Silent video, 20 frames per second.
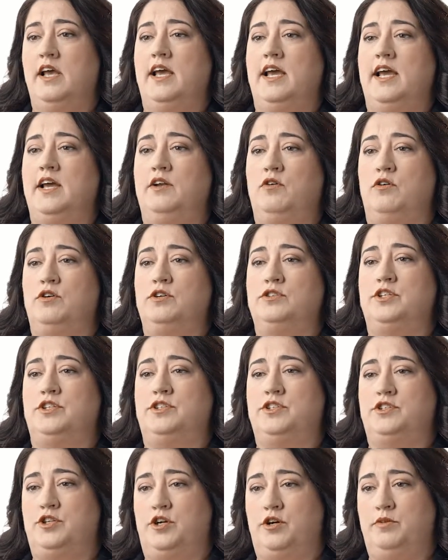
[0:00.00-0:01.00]
in order to
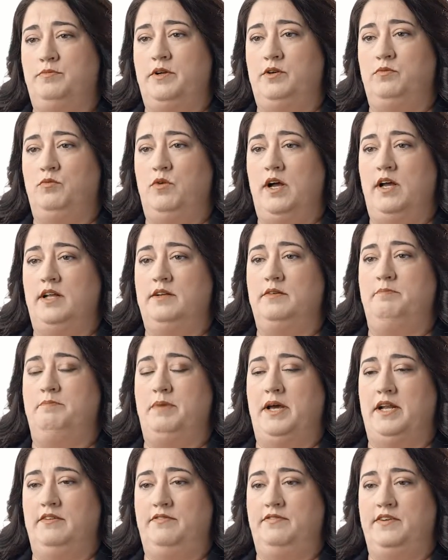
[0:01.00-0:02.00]
determine what
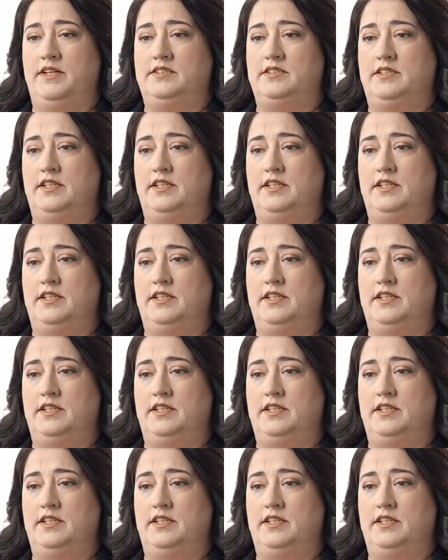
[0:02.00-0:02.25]
benefits